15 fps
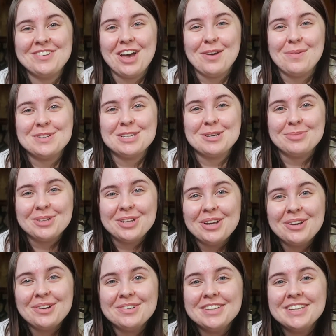a comment down
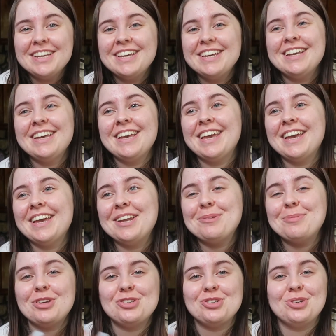below. And
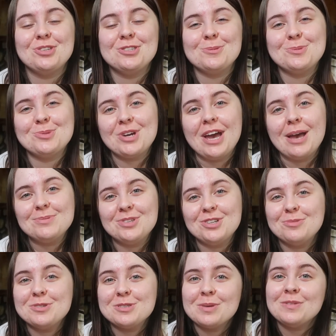make sure you subscribe so you
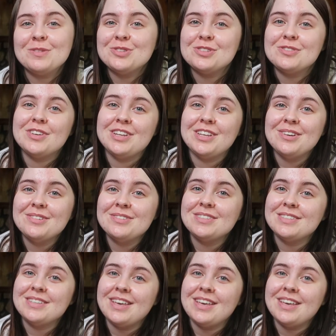don't miss my future videos.